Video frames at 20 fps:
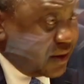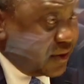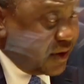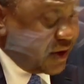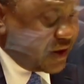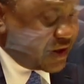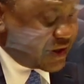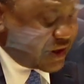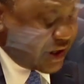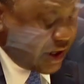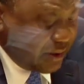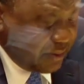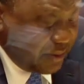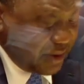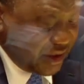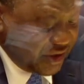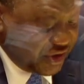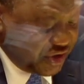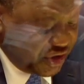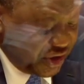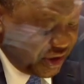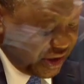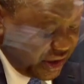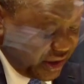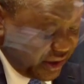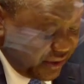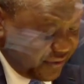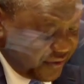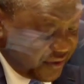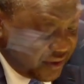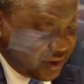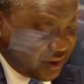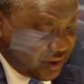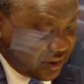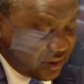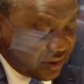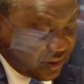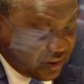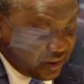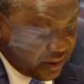This can be achieved
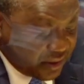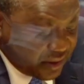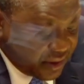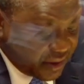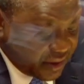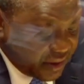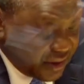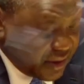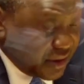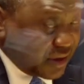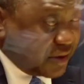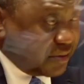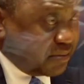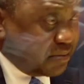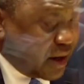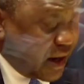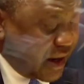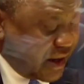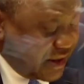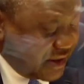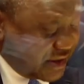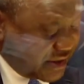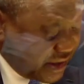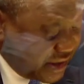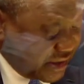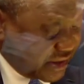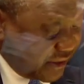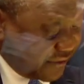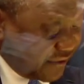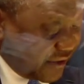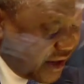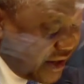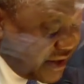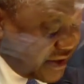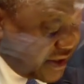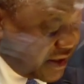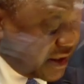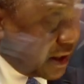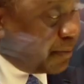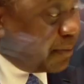by
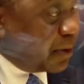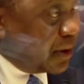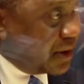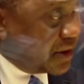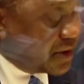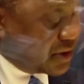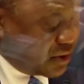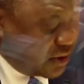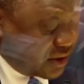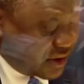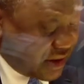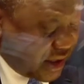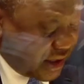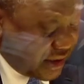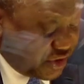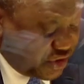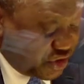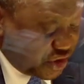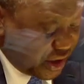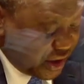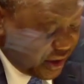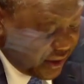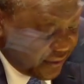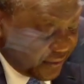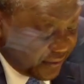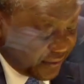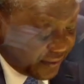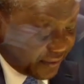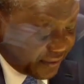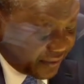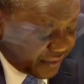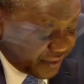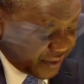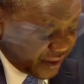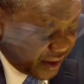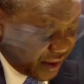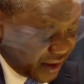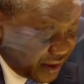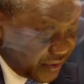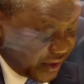incentivizing a political culture
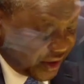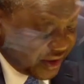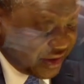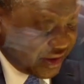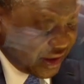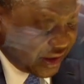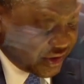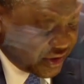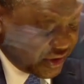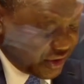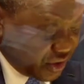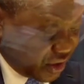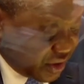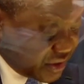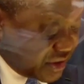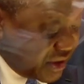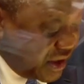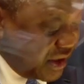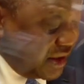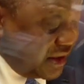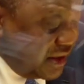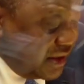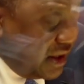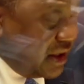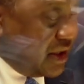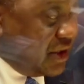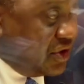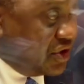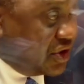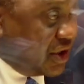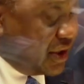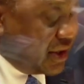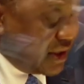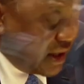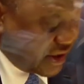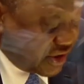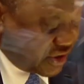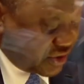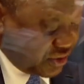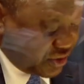that does not endanger
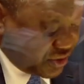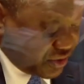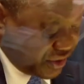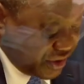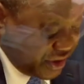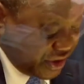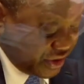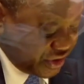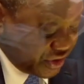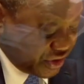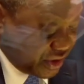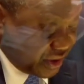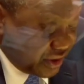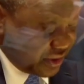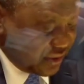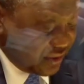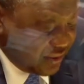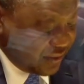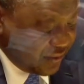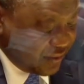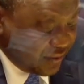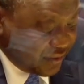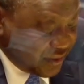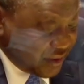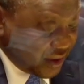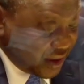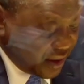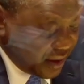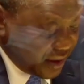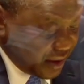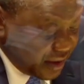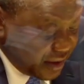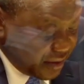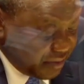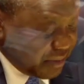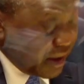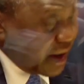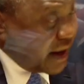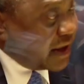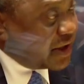national cohesion
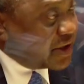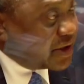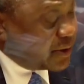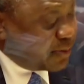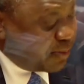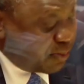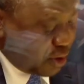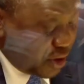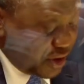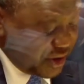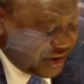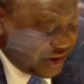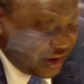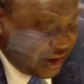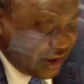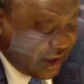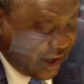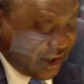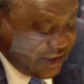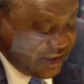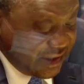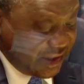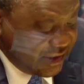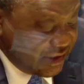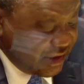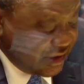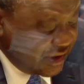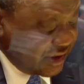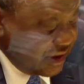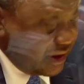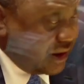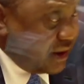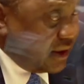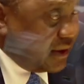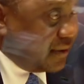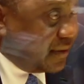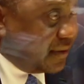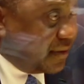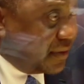by exploiting identity